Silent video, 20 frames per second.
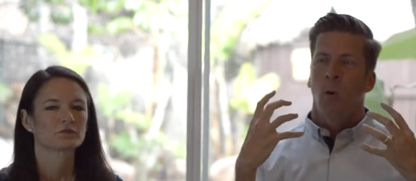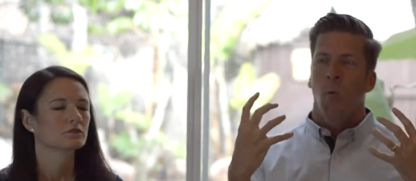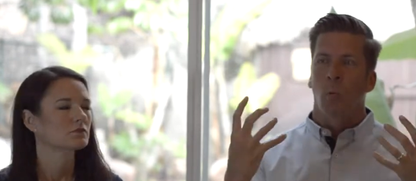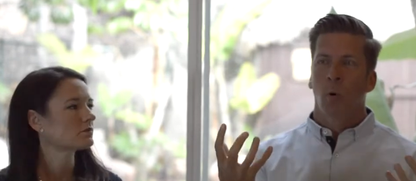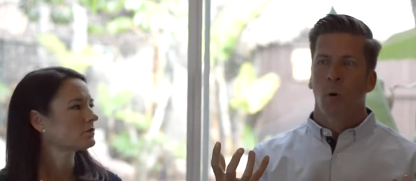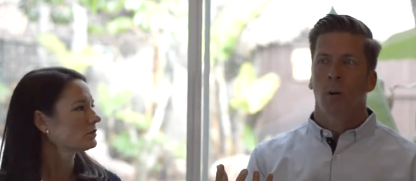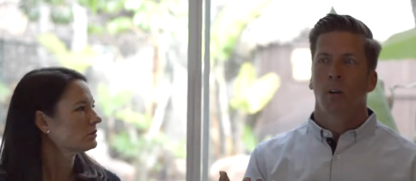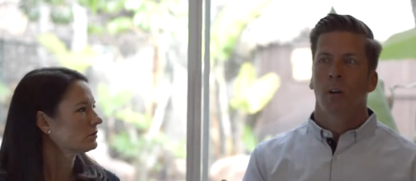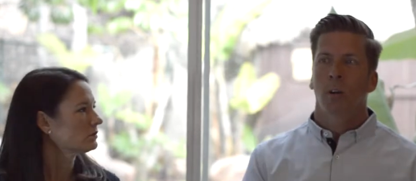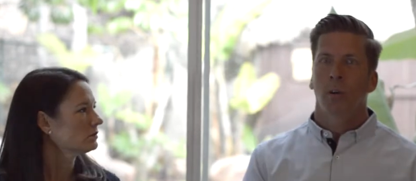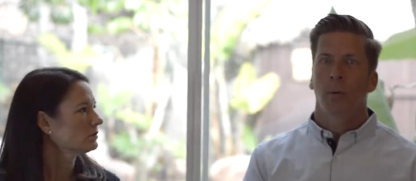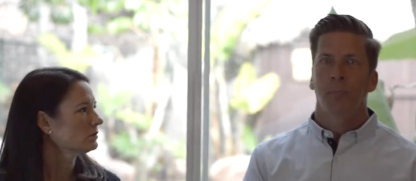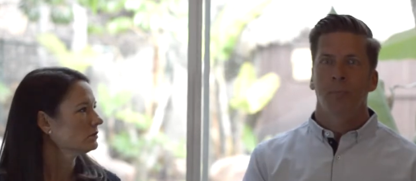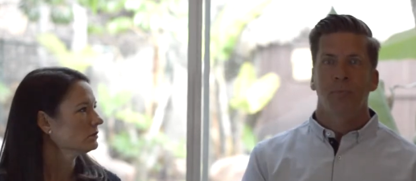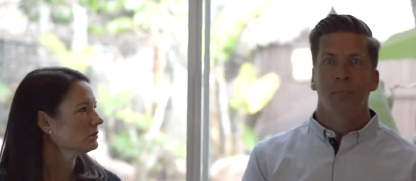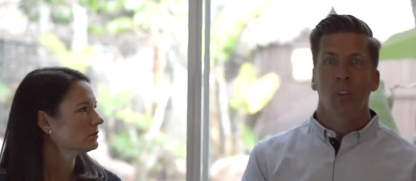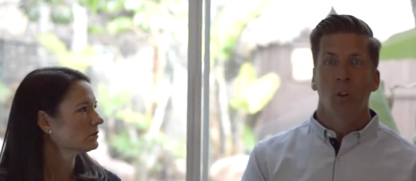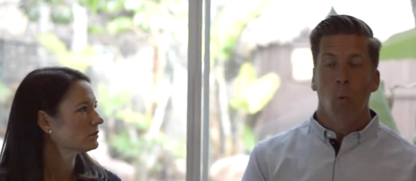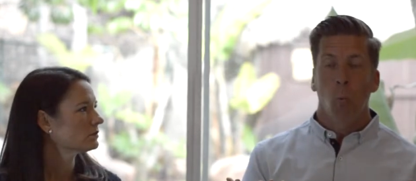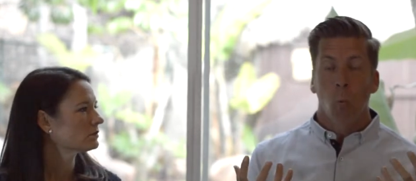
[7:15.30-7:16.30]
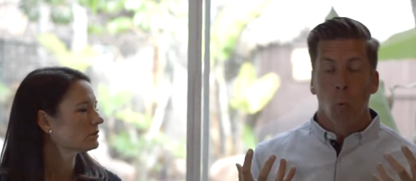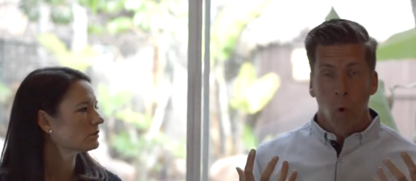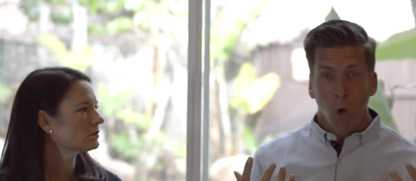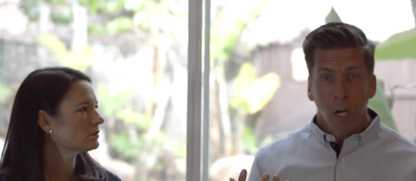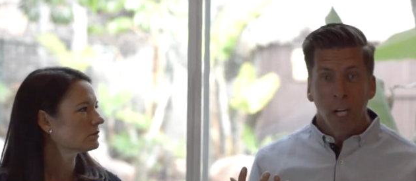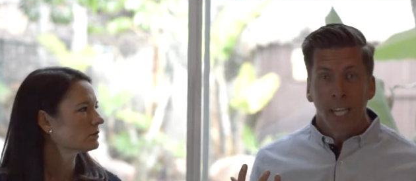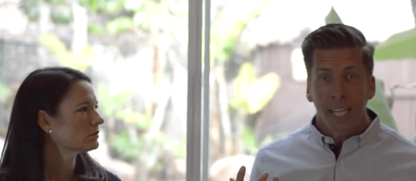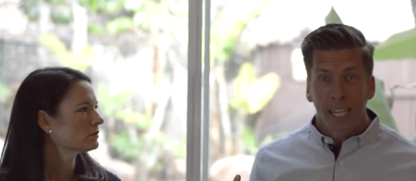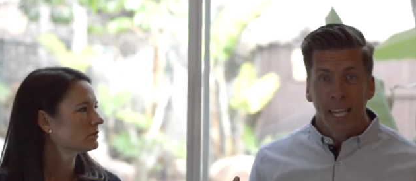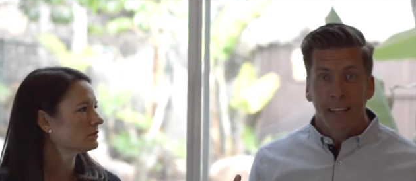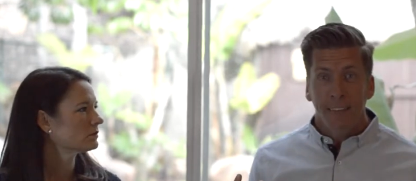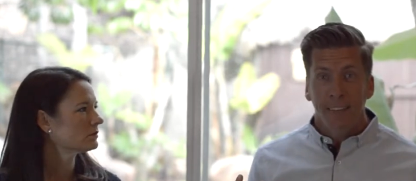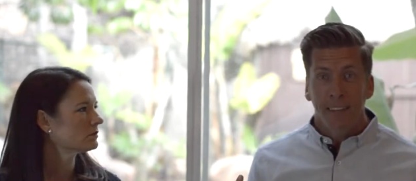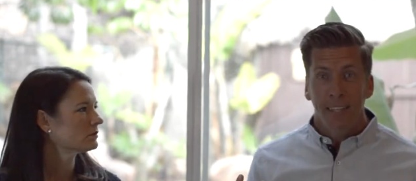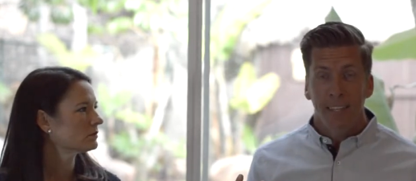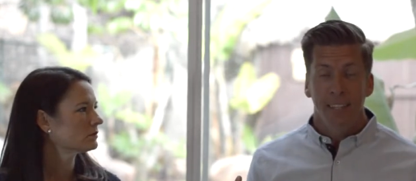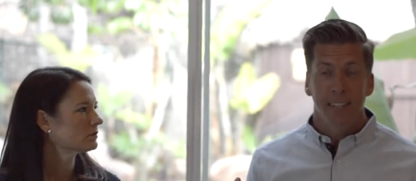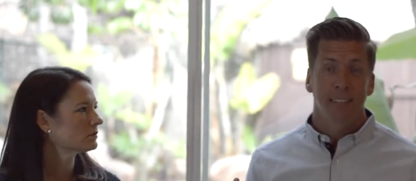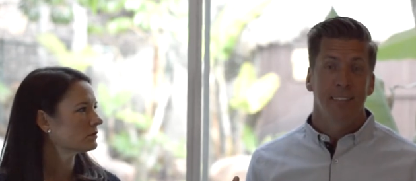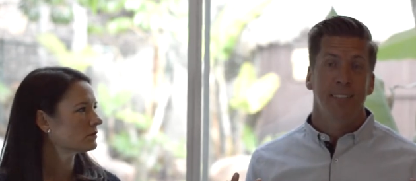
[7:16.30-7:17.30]
Speaker 1: we're you know working on
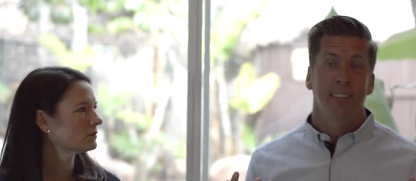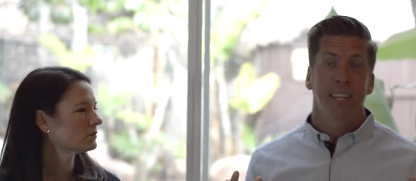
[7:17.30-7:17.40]
these